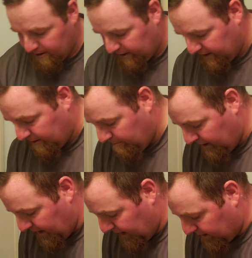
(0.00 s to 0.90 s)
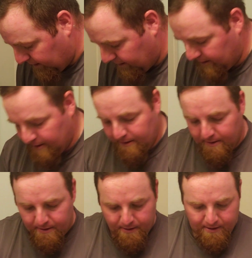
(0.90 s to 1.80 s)
gonna make
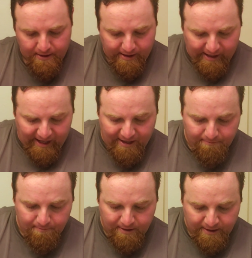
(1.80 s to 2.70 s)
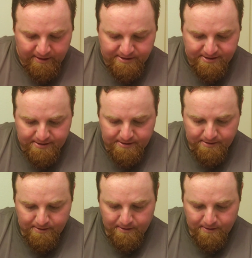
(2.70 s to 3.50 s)
8 minutes